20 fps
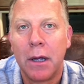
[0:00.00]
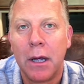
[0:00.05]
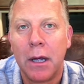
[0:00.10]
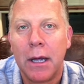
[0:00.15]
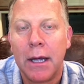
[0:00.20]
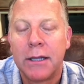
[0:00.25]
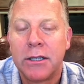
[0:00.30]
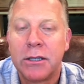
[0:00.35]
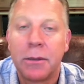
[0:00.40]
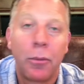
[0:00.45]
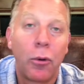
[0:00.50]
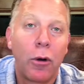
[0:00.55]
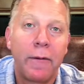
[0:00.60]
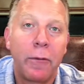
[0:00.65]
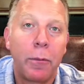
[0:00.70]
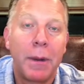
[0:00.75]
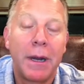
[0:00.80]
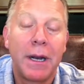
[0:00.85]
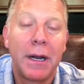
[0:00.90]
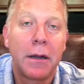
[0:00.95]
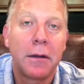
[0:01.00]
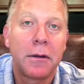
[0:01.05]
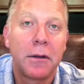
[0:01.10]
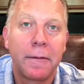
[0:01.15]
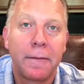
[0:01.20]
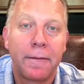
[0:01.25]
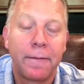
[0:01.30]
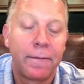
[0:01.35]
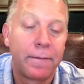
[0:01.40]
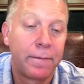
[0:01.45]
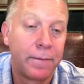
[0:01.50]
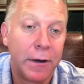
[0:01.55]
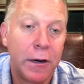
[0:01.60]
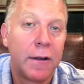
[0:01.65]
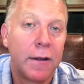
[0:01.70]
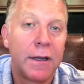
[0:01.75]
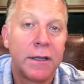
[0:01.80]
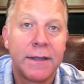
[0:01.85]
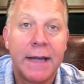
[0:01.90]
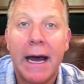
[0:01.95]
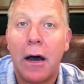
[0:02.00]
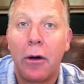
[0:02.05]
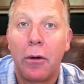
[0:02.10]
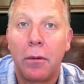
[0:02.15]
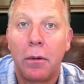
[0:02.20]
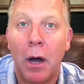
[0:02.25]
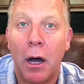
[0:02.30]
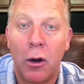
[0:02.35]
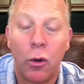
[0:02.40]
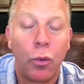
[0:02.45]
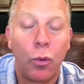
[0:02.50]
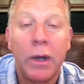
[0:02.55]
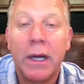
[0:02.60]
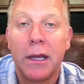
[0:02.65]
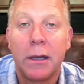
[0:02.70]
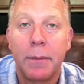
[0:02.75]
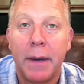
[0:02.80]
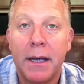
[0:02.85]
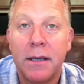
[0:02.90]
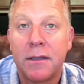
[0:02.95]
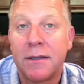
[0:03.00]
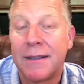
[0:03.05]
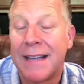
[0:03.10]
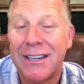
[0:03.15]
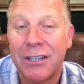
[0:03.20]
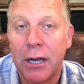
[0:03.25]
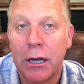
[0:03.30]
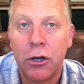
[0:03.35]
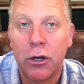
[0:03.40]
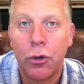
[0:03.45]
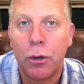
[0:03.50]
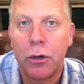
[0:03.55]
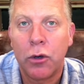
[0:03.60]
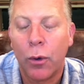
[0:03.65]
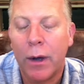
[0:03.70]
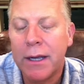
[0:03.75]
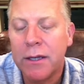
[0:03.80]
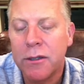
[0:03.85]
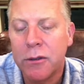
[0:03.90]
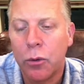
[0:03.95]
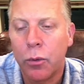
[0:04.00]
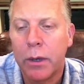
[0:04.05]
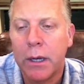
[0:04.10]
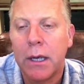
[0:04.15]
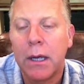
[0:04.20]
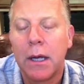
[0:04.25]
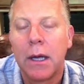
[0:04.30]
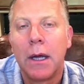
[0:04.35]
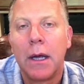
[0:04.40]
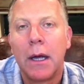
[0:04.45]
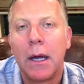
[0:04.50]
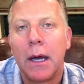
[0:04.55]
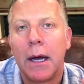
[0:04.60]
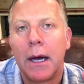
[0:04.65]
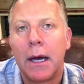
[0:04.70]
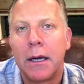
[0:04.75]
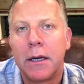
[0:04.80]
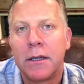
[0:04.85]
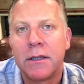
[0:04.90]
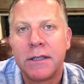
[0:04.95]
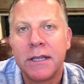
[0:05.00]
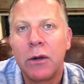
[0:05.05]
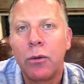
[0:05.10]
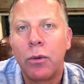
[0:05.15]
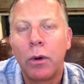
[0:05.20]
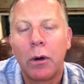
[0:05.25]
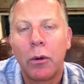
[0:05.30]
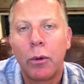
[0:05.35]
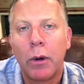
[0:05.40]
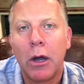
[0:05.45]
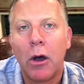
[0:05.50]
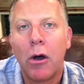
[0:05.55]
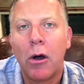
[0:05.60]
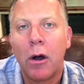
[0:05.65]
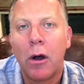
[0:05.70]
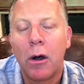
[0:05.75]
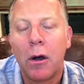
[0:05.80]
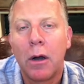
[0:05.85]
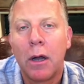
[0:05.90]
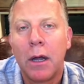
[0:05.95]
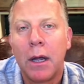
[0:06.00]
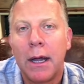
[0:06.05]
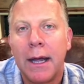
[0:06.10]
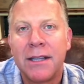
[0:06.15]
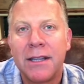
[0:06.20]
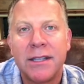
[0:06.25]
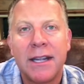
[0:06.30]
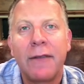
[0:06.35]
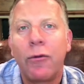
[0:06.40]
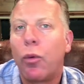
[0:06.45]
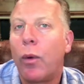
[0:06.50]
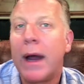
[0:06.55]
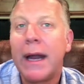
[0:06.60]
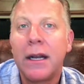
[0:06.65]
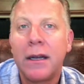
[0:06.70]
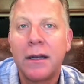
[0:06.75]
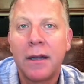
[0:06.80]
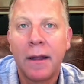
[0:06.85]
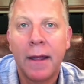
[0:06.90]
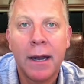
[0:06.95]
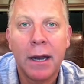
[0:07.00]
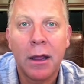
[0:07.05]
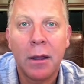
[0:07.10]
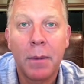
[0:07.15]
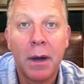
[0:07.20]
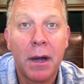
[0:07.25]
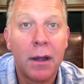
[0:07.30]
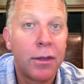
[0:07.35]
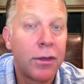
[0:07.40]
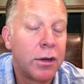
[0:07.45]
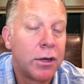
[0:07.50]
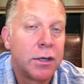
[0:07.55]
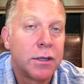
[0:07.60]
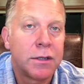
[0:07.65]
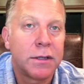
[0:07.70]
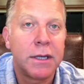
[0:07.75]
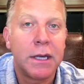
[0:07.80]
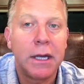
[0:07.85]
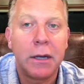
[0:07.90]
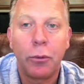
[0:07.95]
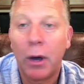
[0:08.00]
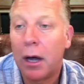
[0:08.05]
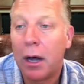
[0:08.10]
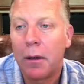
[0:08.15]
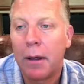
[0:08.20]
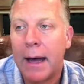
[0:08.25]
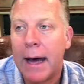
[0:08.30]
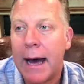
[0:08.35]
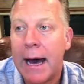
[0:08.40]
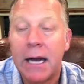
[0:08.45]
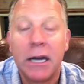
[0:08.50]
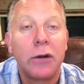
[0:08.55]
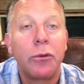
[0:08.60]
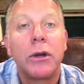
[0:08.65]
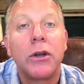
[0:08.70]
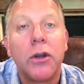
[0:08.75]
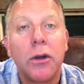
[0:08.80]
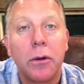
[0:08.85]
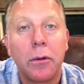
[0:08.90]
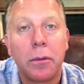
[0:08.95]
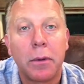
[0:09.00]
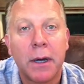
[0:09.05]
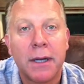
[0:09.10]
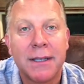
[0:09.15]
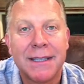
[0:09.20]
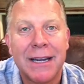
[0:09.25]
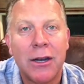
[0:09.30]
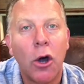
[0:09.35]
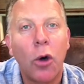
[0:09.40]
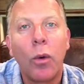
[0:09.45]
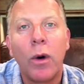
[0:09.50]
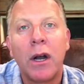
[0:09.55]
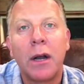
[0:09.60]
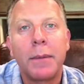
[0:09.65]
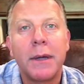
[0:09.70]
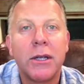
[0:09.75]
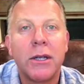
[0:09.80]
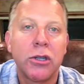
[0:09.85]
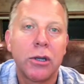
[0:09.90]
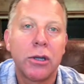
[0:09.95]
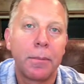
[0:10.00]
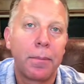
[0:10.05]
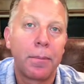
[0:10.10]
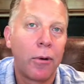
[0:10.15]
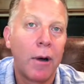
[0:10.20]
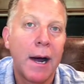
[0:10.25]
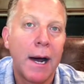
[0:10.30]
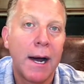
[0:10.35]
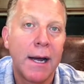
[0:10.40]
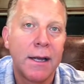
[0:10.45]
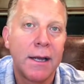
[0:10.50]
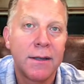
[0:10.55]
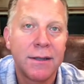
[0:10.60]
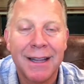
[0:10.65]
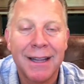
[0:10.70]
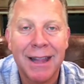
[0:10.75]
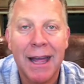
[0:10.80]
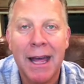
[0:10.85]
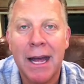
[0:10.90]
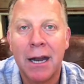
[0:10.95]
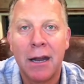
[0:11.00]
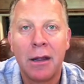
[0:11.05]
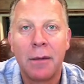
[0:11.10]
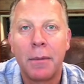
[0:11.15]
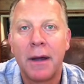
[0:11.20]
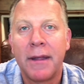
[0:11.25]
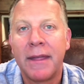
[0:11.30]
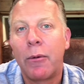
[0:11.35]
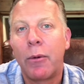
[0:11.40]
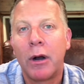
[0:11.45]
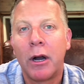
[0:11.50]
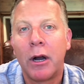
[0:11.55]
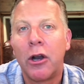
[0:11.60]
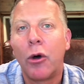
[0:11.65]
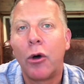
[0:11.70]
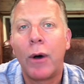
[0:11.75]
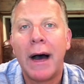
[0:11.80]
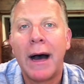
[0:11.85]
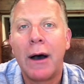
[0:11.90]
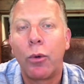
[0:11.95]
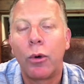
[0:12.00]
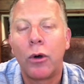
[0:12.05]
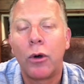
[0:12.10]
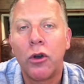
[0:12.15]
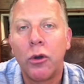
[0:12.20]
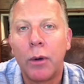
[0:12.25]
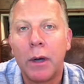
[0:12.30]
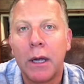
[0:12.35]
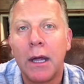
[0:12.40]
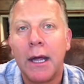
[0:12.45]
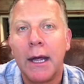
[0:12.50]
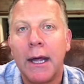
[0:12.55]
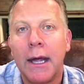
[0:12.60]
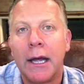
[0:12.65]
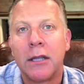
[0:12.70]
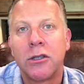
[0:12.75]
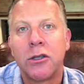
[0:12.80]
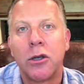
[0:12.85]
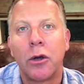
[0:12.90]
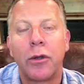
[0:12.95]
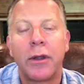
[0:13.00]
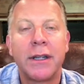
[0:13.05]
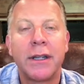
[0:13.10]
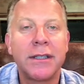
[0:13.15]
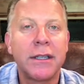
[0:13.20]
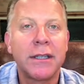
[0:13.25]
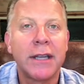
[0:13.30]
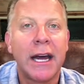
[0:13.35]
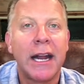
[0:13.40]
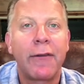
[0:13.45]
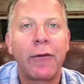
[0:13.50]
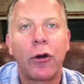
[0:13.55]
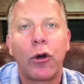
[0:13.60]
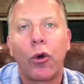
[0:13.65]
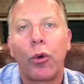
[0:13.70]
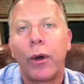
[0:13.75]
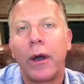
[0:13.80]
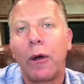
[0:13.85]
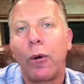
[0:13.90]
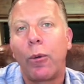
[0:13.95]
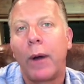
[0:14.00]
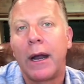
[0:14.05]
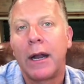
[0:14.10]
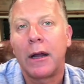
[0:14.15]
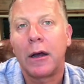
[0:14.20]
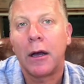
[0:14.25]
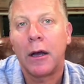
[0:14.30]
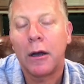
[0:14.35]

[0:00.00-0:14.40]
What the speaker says: It's important for me to figure this out on a weekly basis. Actually, I do it twice a week to see where we are instead of waiting till the end of the month to just see, well, how did we do? Because I don't want to be surprised at the end of the month. I want to know how we're doing. And so this is kind of a quick way to